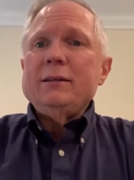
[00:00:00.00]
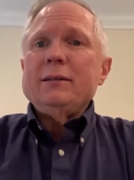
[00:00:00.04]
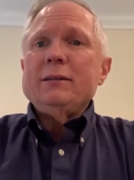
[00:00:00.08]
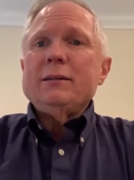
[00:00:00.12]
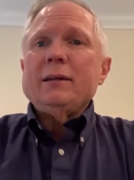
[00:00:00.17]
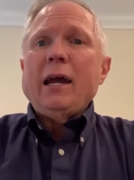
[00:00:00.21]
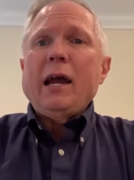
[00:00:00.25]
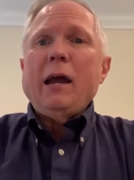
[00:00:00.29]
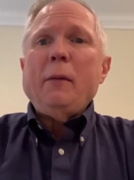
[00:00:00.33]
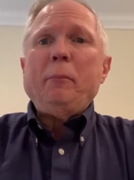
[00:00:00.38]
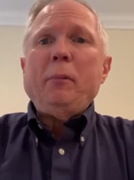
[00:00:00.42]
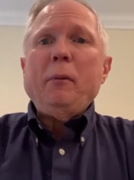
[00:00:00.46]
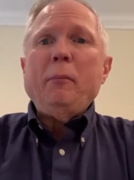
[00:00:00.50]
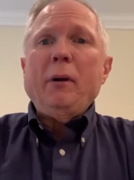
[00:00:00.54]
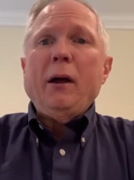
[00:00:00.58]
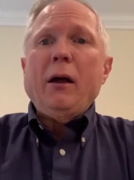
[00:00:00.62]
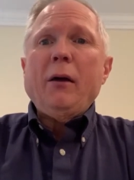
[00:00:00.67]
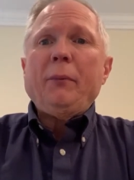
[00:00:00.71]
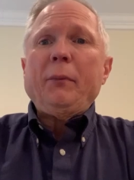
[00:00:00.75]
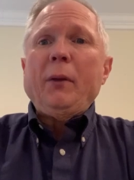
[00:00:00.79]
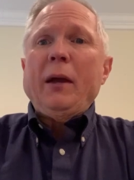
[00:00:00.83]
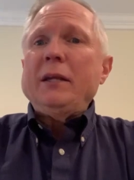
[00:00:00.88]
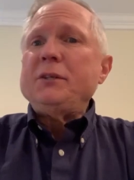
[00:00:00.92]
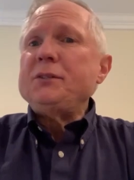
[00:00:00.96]
happy about
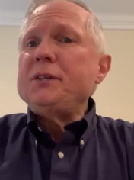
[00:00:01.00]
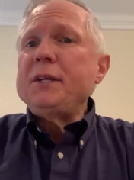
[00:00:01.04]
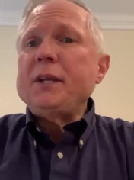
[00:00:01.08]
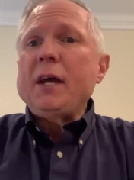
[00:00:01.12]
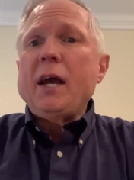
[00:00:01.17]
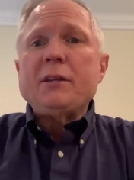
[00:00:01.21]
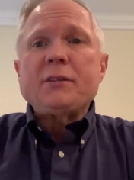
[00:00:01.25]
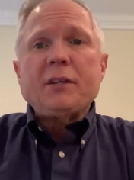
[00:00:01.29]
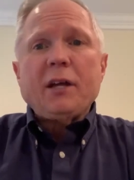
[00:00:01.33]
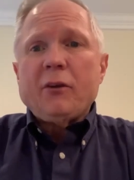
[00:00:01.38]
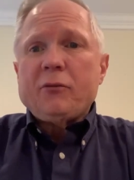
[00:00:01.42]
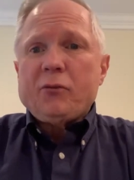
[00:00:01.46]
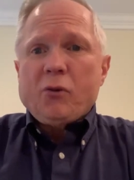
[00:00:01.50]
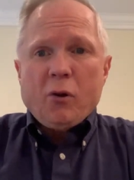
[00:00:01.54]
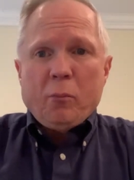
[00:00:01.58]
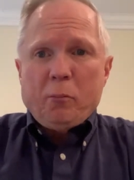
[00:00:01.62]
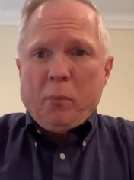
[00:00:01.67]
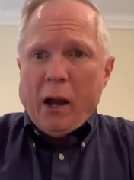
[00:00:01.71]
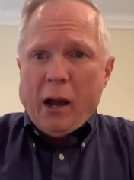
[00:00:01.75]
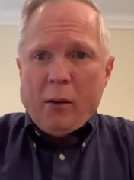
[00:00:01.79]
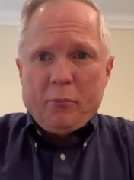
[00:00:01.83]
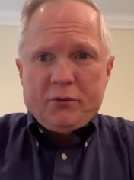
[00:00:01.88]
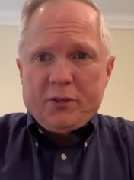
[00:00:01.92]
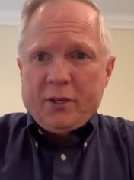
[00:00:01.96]
things. She takes after her
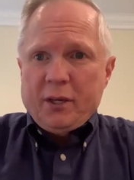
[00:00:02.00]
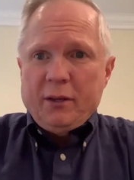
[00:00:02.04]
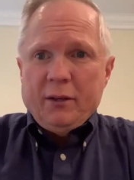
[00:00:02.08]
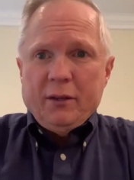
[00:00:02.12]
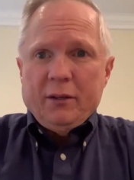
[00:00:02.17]
poppy.